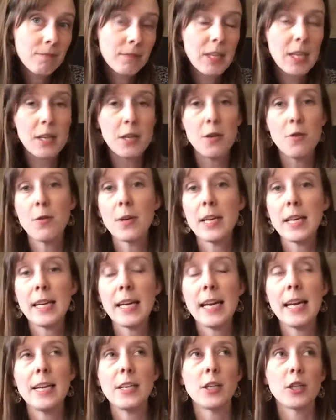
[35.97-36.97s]
You can
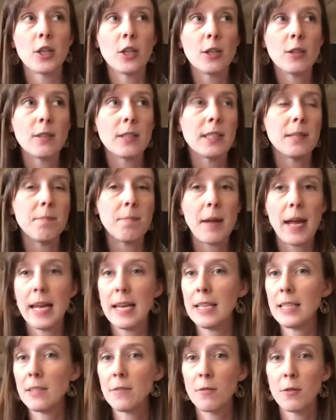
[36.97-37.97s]
get shirts and
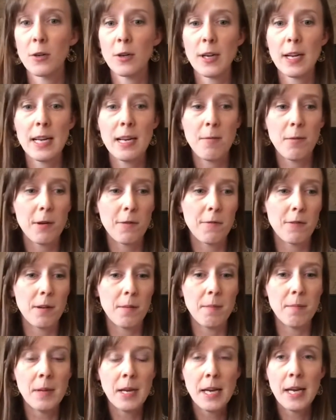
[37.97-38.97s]
pants for anywhere
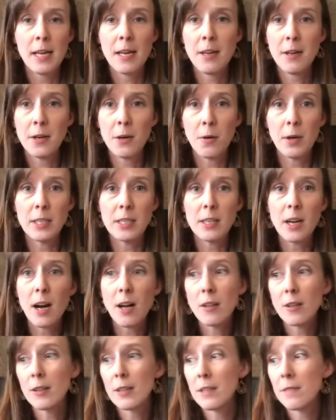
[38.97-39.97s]
from,
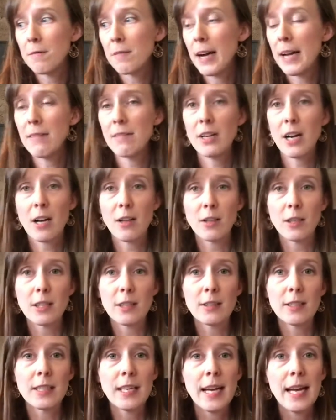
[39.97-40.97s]
$1 to
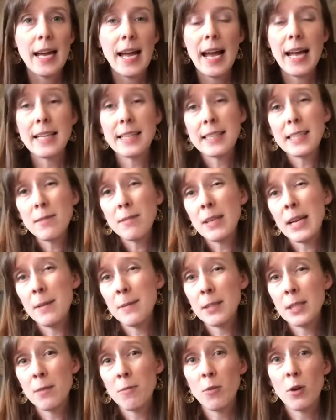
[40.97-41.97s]
$5, and
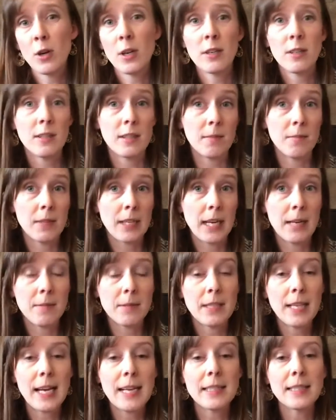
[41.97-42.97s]
sometimes they're more,
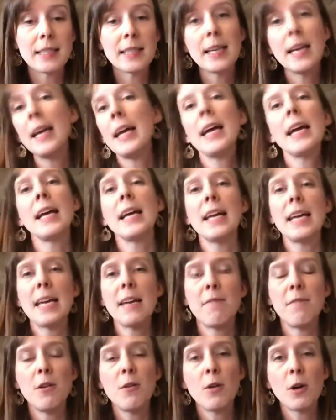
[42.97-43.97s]
sometimes less.
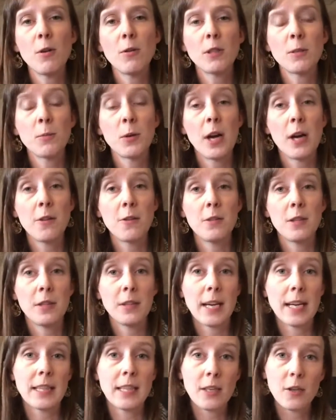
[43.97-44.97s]
If you go somewhere other than
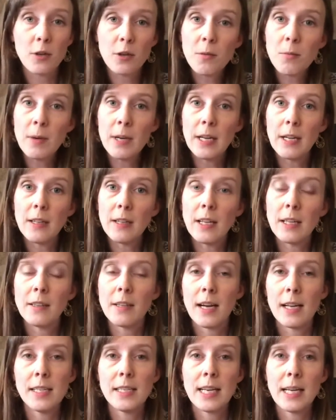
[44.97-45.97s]
like the Goodwill, a
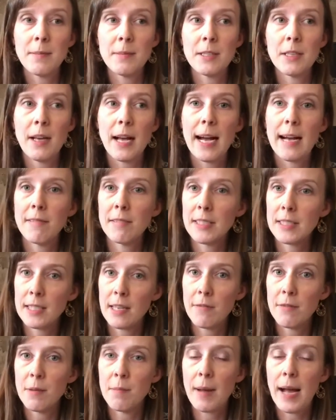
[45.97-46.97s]
lot of times they'll have
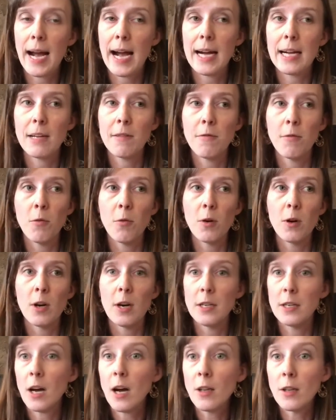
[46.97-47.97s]
stuff a bag for
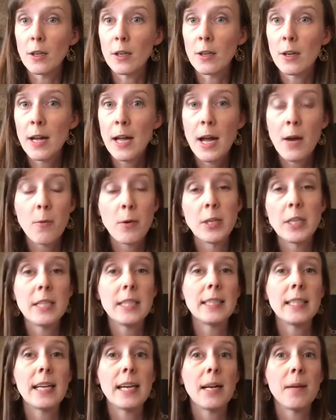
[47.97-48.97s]
$1, which
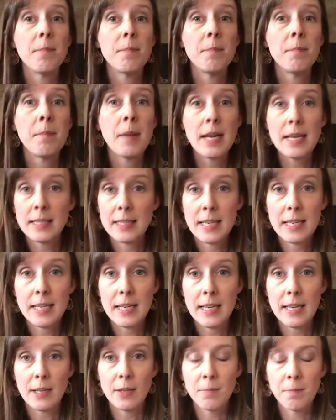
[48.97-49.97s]
is an amazing
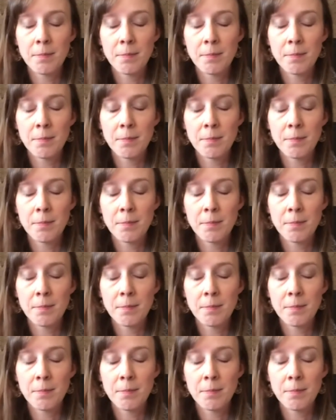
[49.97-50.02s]
deal.